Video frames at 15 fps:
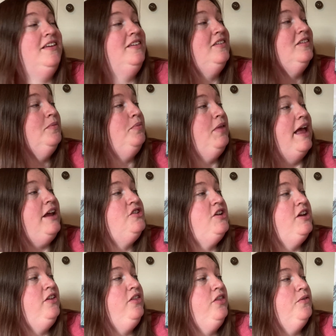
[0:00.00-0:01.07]

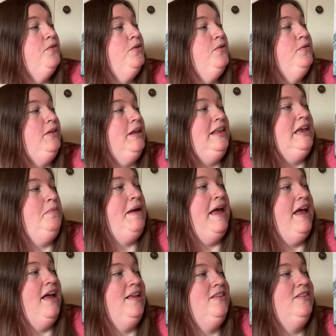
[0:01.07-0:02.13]
splashing through lily
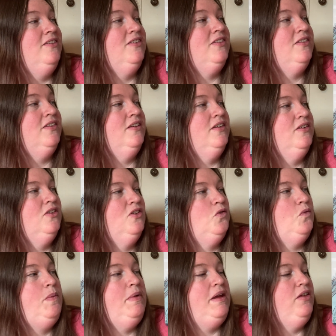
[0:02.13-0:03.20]
pads,
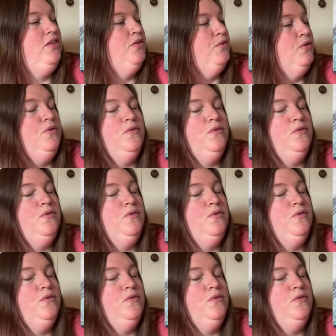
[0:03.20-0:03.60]
sweeping through